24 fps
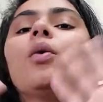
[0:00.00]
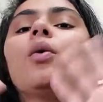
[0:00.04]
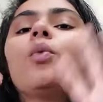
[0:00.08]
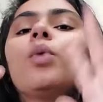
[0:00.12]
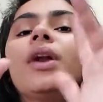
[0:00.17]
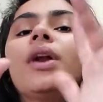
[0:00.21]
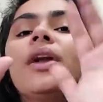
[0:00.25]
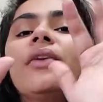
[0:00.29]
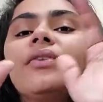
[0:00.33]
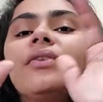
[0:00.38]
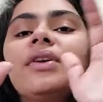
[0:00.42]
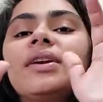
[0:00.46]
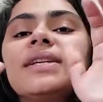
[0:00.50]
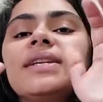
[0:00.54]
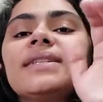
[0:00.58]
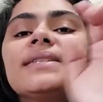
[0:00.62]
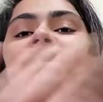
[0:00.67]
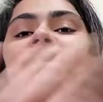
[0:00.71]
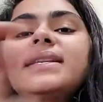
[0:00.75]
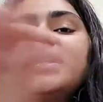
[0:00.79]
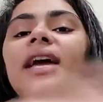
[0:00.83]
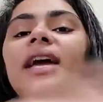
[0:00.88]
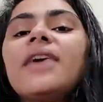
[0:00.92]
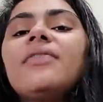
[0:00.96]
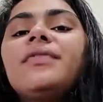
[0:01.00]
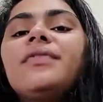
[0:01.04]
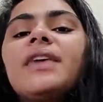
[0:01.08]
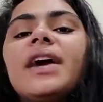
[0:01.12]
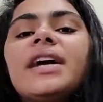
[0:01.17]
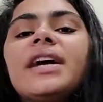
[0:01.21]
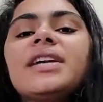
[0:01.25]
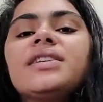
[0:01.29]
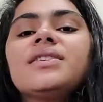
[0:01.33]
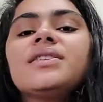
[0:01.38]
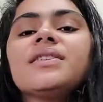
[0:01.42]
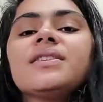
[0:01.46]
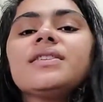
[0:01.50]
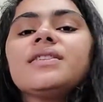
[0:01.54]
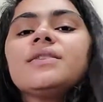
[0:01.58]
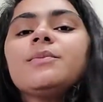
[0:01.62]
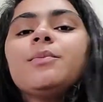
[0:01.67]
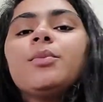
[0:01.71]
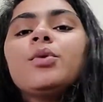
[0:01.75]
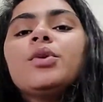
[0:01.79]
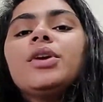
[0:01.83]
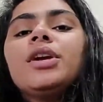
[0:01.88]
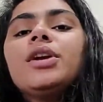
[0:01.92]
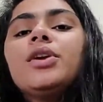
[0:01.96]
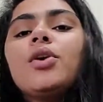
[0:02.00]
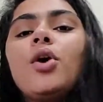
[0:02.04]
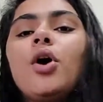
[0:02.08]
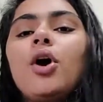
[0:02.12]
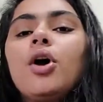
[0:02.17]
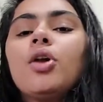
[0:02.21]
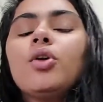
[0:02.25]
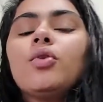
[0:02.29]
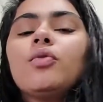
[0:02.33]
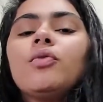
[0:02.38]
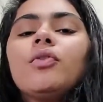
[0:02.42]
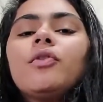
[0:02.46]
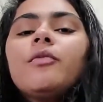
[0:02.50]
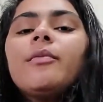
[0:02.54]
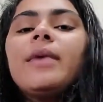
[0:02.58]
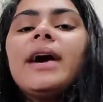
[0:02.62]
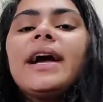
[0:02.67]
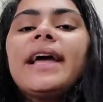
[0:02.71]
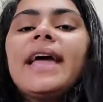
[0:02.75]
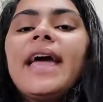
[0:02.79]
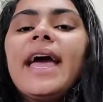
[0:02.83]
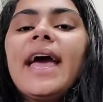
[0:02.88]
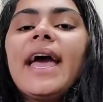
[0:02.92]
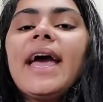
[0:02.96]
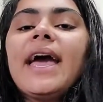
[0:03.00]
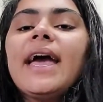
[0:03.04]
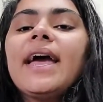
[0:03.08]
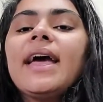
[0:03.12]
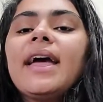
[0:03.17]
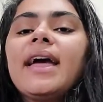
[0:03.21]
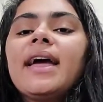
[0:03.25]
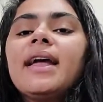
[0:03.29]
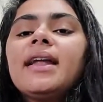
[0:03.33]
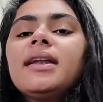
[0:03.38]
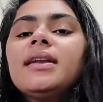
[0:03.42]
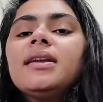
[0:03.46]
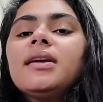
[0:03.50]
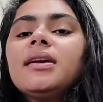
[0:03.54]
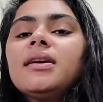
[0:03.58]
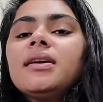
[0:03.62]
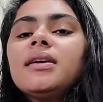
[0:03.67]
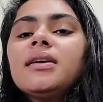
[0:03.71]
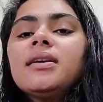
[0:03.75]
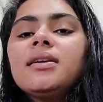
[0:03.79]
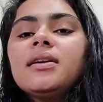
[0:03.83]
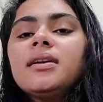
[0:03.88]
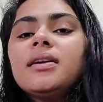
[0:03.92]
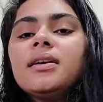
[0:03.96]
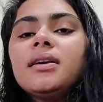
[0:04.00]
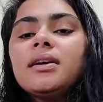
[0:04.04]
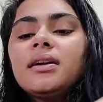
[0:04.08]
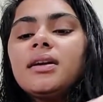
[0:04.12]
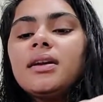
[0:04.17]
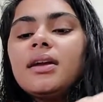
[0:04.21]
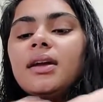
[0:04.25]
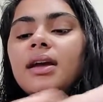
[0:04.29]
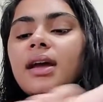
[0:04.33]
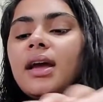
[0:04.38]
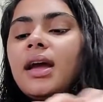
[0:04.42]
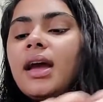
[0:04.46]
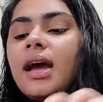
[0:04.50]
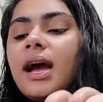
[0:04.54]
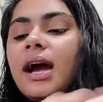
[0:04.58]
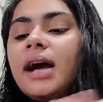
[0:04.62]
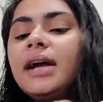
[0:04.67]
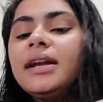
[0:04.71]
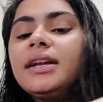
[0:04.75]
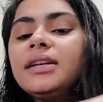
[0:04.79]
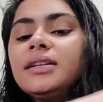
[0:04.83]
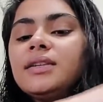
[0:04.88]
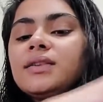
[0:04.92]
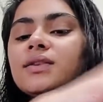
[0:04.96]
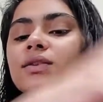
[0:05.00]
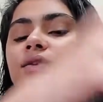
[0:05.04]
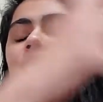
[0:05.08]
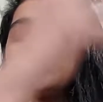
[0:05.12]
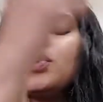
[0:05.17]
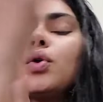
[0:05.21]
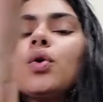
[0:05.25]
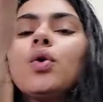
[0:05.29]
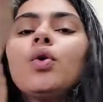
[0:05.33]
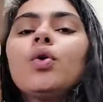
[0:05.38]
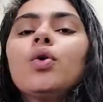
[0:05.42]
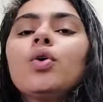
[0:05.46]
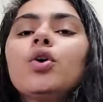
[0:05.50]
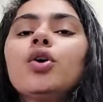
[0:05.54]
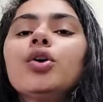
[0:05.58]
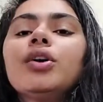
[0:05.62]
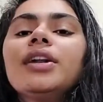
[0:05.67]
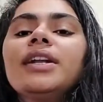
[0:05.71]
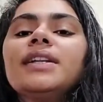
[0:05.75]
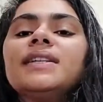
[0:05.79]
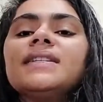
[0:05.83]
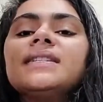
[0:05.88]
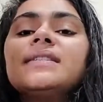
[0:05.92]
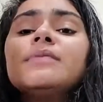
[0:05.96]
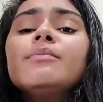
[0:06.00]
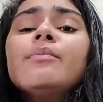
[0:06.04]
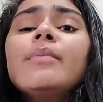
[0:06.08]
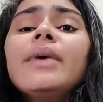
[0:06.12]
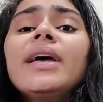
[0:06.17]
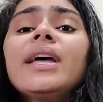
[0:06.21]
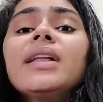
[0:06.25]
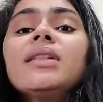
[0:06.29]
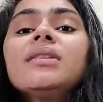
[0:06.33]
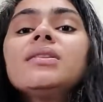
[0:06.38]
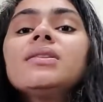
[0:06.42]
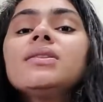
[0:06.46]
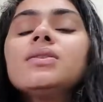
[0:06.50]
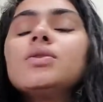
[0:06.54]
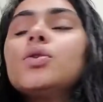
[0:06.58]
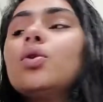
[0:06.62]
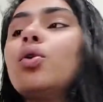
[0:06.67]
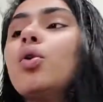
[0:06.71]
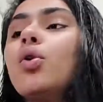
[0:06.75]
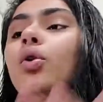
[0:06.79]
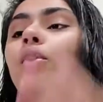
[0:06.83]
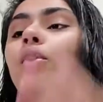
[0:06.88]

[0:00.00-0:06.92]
whatever is left I just put it all over my hand, and it's so good. It smells so